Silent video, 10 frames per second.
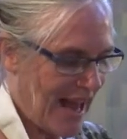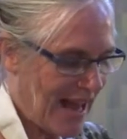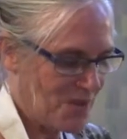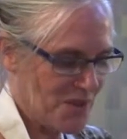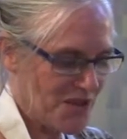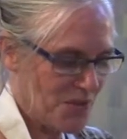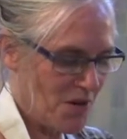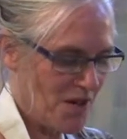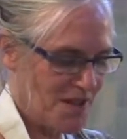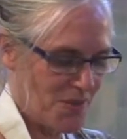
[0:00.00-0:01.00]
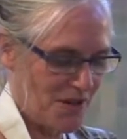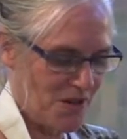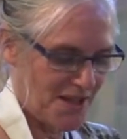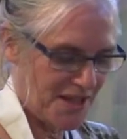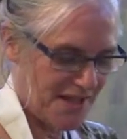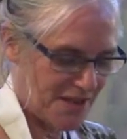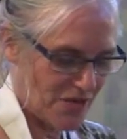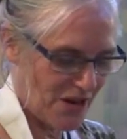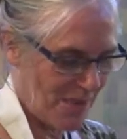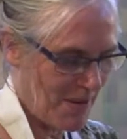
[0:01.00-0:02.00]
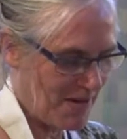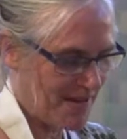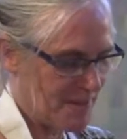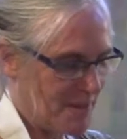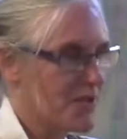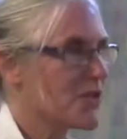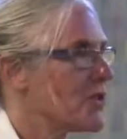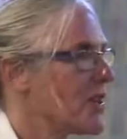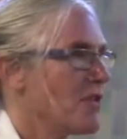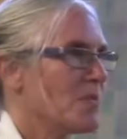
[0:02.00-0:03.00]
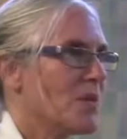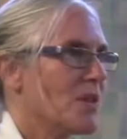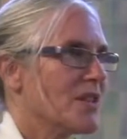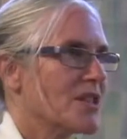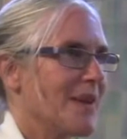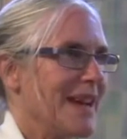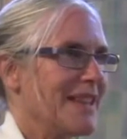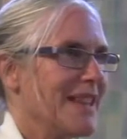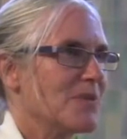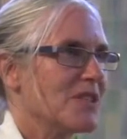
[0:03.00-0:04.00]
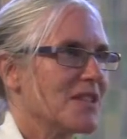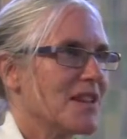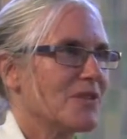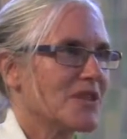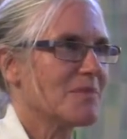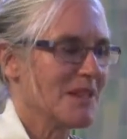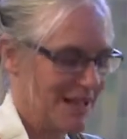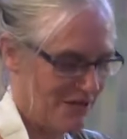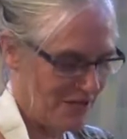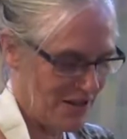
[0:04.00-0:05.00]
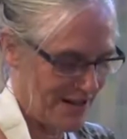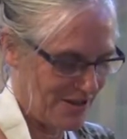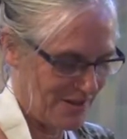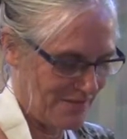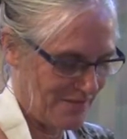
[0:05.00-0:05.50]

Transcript: And in which the words we use to describe our experience don't point to anything which is ultimately real.